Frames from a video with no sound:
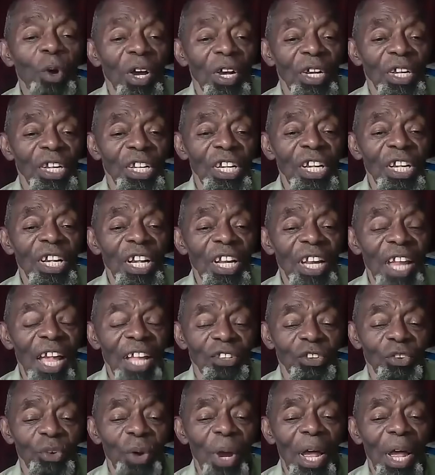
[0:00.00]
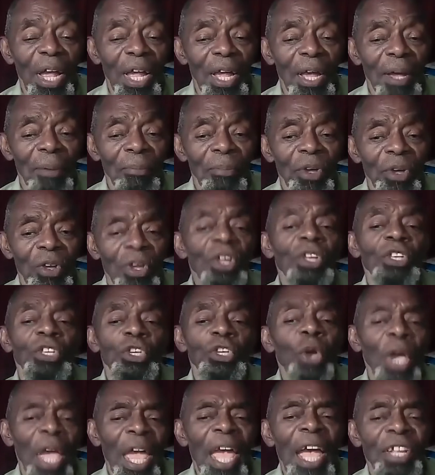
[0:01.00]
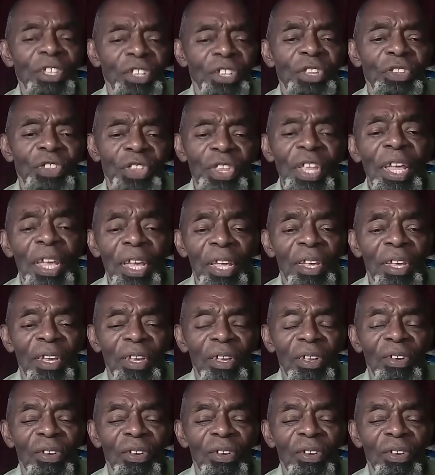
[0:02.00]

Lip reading: were good at crime, you had to think.